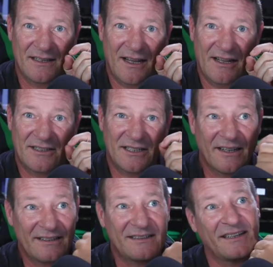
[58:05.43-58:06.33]
and she
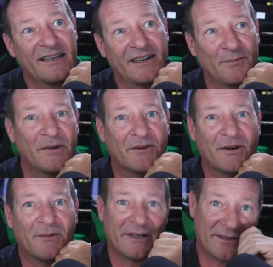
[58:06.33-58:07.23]
likes to get up and
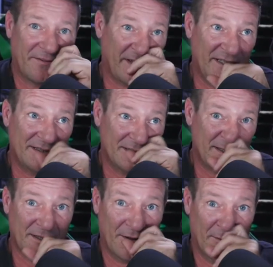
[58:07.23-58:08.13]
rub on your face
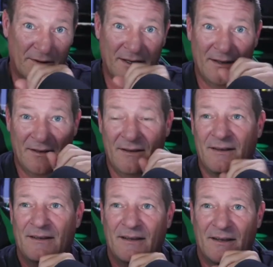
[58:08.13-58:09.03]
so
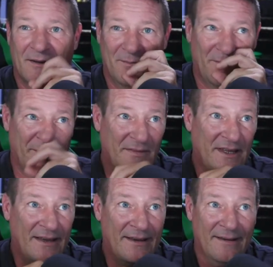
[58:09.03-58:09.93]
um,
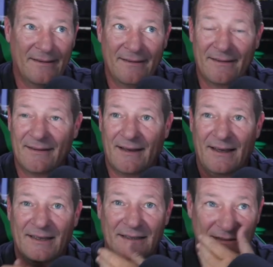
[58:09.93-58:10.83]
yeah i
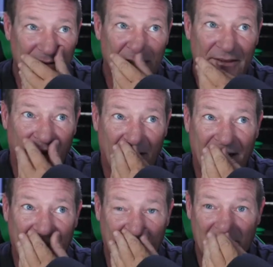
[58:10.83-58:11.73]
get these little dog
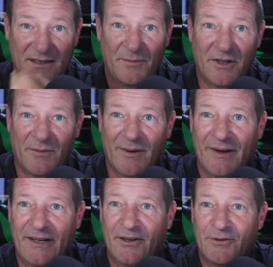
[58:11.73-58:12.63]
hairs up here by my
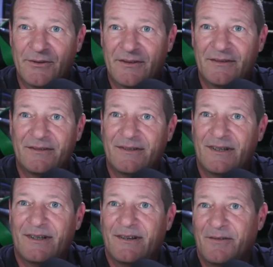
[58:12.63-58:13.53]
nose
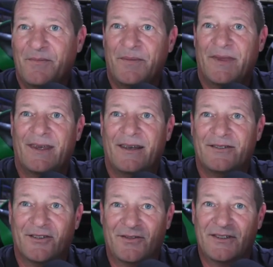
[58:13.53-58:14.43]

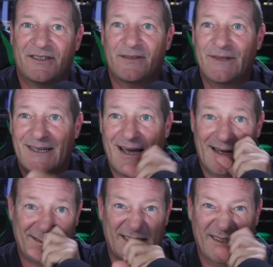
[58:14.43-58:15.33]
so if you see me
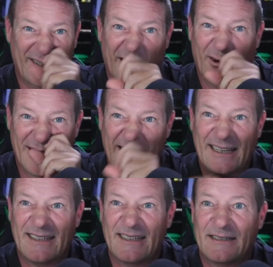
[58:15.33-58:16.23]
constantly going like
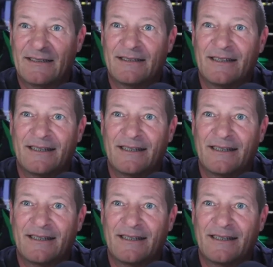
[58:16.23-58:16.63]
this